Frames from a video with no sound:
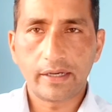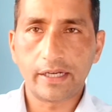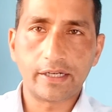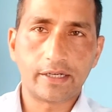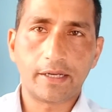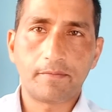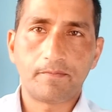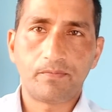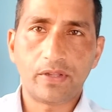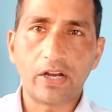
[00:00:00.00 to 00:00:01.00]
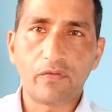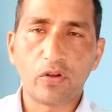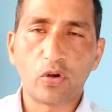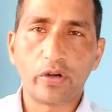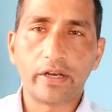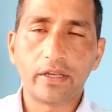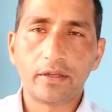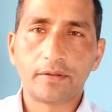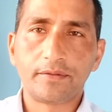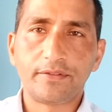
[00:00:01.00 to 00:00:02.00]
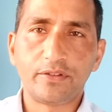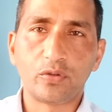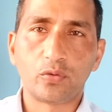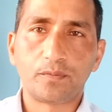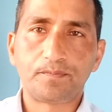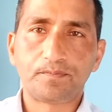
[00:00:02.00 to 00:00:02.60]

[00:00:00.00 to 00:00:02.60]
data type, that we already know.